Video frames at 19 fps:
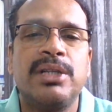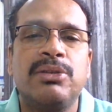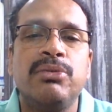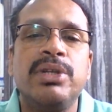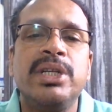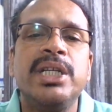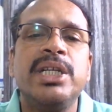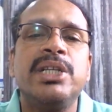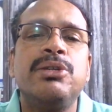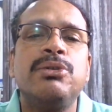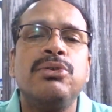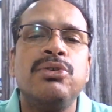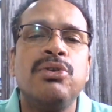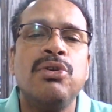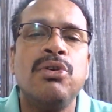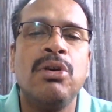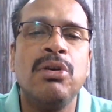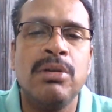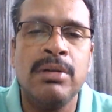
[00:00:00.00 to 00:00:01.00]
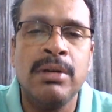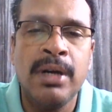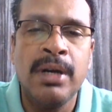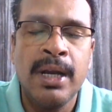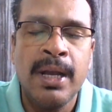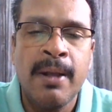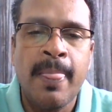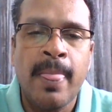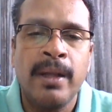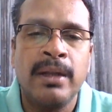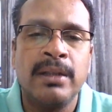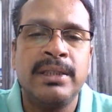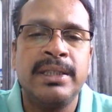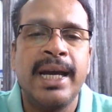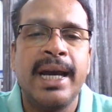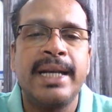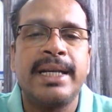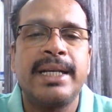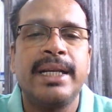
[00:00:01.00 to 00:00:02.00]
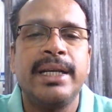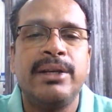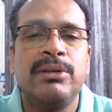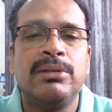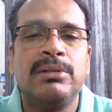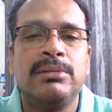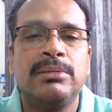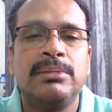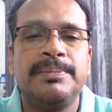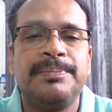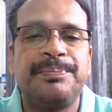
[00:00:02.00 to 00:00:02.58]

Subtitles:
So we need to know that, you know,